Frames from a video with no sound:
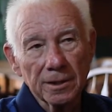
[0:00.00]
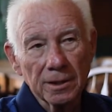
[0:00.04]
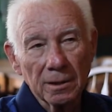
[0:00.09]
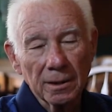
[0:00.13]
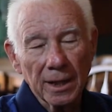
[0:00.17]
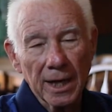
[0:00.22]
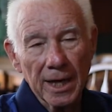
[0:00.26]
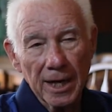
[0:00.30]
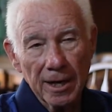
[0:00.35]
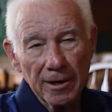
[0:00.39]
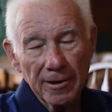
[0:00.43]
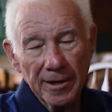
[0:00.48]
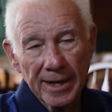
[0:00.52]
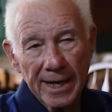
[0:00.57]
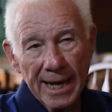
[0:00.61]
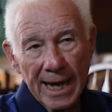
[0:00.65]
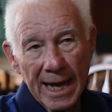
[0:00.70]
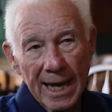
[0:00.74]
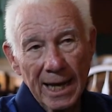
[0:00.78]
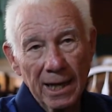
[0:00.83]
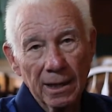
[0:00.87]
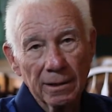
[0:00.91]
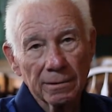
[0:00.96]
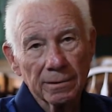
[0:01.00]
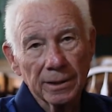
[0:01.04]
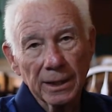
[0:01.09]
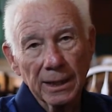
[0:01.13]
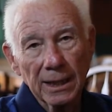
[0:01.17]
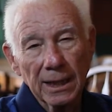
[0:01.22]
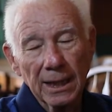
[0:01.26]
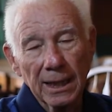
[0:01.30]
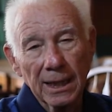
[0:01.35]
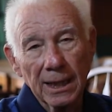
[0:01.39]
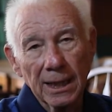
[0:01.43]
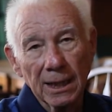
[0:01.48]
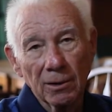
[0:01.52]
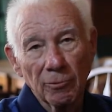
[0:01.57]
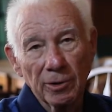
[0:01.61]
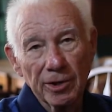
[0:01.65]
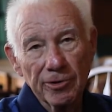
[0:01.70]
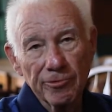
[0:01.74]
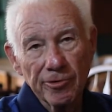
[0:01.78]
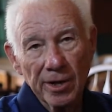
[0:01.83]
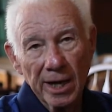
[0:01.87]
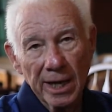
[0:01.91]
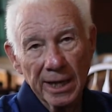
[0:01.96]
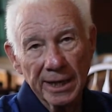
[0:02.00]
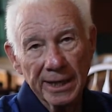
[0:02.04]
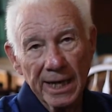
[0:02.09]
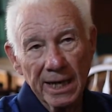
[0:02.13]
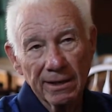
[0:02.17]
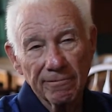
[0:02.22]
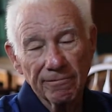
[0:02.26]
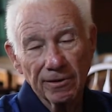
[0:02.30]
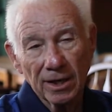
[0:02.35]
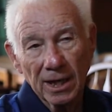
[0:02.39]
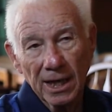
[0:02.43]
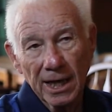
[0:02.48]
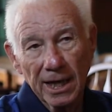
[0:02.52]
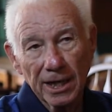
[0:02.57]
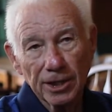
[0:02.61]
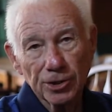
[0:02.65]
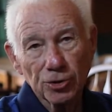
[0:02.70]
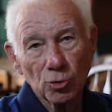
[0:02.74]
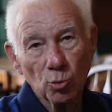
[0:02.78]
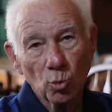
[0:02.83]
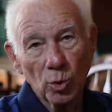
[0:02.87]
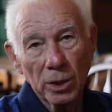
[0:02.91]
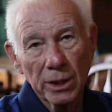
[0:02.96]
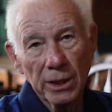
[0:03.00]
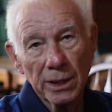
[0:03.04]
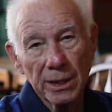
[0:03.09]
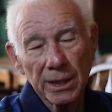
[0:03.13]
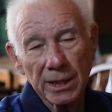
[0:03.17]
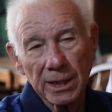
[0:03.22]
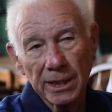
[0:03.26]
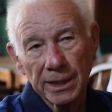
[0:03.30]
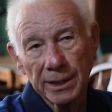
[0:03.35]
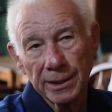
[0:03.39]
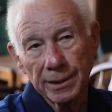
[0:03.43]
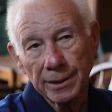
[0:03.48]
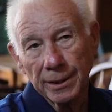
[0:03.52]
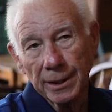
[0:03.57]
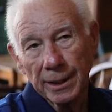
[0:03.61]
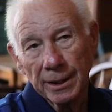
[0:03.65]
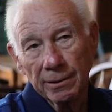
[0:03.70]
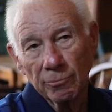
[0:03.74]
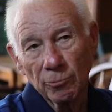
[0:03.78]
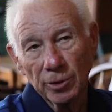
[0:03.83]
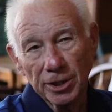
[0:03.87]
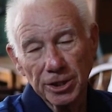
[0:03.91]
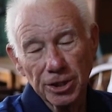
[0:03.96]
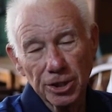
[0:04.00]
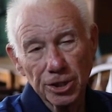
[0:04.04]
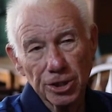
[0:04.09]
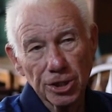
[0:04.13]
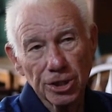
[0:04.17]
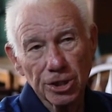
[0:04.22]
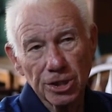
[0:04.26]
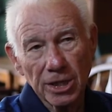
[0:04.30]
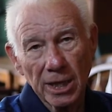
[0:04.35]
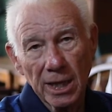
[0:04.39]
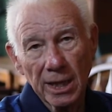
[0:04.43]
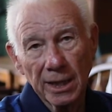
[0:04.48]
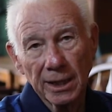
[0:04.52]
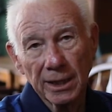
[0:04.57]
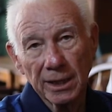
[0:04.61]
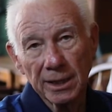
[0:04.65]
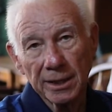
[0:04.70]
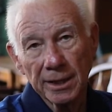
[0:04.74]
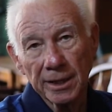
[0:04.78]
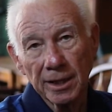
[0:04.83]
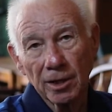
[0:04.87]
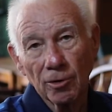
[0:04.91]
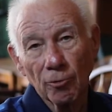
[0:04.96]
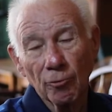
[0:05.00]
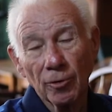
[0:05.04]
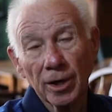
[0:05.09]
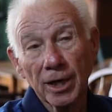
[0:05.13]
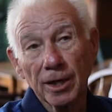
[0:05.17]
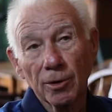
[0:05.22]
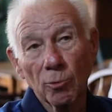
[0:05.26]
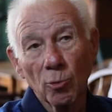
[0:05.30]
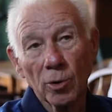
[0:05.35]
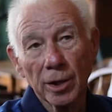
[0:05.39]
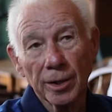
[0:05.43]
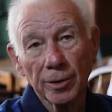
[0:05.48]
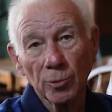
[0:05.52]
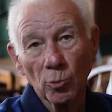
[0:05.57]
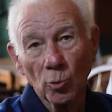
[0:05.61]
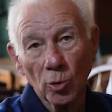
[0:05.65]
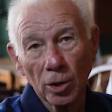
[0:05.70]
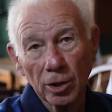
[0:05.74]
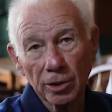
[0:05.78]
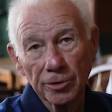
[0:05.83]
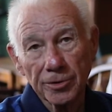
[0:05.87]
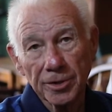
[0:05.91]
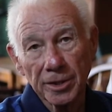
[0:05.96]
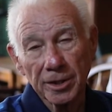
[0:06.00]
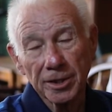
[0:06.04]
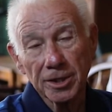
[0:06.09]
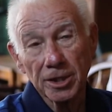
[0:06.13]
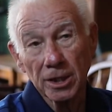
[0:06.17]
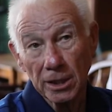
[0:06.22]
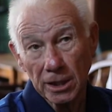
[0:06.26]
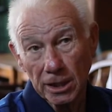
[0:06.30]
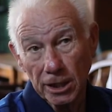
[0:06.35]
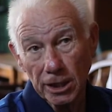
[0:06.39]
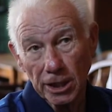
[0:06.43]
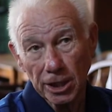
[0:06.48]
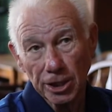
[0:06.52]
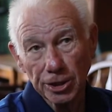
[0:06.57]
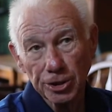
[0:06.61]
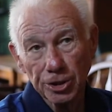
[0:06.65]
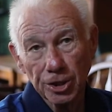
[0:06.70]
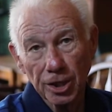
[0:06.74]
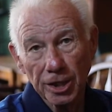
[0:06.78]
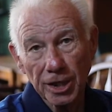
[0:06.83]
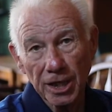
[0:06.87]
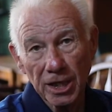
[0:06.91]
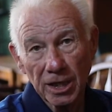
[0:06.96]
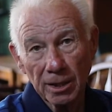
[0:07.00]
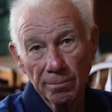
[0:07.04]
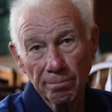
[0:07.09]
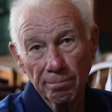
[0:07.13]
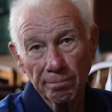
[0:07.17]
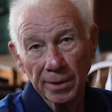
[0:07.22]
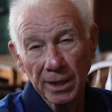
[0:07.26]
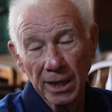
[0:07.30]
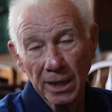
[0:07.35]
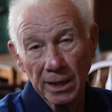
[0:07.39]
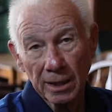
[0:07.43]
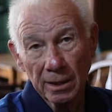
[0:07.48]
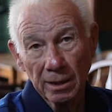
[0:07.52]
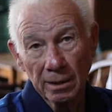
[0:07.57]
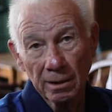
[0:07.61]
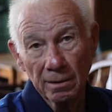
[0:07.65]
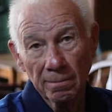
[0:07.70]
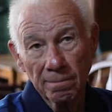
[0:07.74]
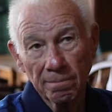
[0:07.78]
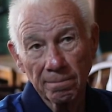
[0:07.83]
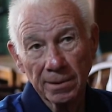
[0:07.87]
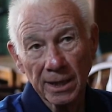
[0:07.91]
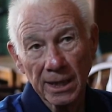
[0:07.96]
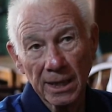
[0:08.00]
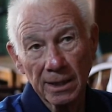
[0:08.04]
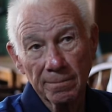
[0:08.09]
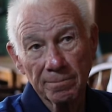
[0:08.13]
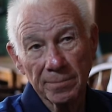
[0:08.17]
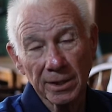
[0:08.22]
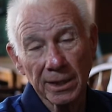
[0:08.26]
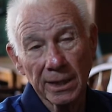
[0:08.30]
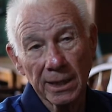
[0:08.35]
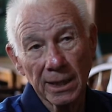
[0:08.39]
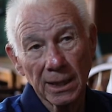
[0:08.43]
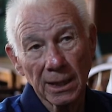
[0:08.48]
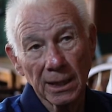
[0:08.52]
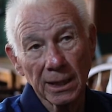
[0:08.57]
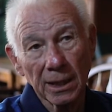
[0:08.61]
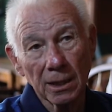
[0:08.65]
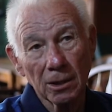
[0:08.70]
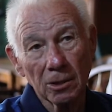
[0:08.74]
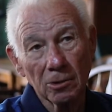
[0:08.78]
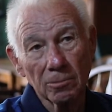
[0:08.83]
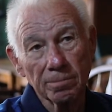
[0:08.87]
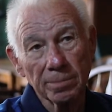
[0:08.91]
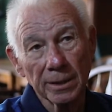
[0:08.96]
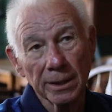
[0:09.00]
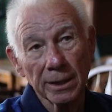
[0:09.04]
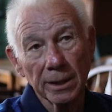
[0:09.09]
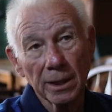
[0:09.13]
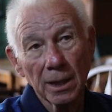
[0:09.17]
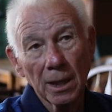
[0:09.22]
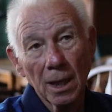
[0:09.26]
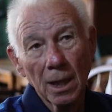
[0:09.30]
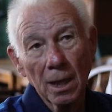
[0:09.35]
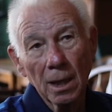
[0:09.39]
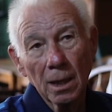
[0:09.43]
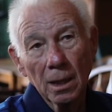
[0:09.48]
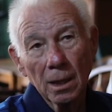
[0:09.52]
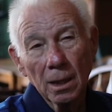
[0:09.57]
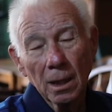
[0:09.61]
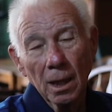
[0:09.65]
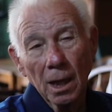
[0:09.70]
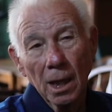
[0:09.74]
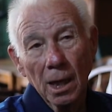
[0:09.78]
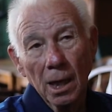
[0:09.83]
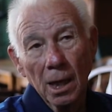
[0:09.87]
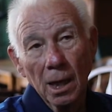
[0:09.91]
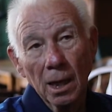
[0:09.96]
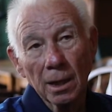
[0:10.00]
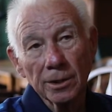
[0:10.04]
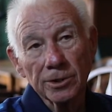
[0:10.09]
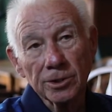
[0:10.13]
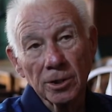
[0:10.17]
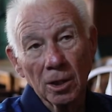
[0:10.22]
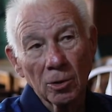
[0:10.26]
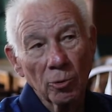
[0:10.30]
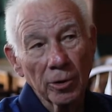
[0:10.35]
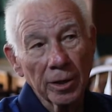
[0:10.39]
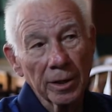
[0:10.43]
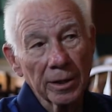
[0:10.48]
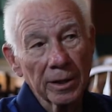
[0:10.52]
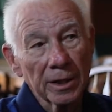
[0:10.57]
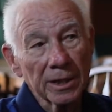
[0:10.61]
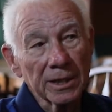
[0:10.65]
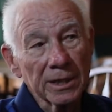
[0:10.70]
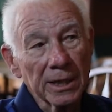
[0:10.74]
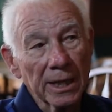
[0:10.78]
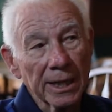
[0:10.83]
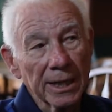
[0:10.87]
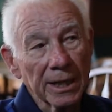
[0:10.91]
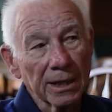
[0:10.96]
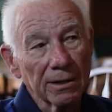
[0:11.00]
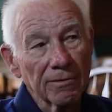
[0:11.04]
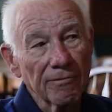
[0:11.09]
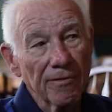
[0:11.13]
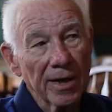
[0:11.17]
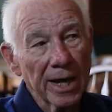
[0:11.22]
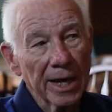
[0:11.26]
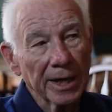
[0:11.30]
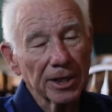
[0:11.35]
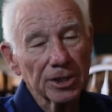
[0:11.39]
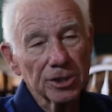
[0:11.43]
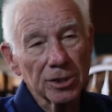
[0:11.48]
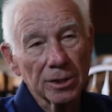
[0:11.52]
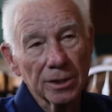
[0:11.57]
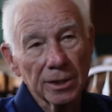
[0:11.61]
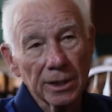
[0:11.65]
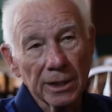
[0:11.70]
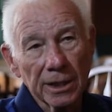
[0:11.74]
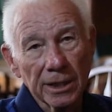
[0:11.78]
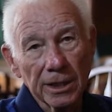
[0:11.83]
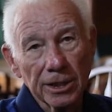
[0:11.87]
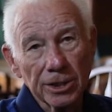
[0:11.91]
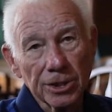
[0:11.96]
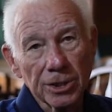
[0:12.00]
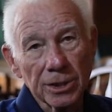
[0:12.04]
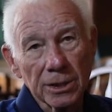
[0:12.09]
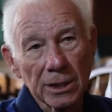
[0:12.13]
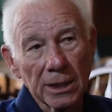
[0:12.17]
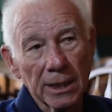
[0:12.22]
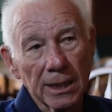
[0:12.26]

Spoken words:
carry out. We tried that for last week, and we just decided that it really wasn't worth it to us to keep the deli open. So we're going to take advantage of this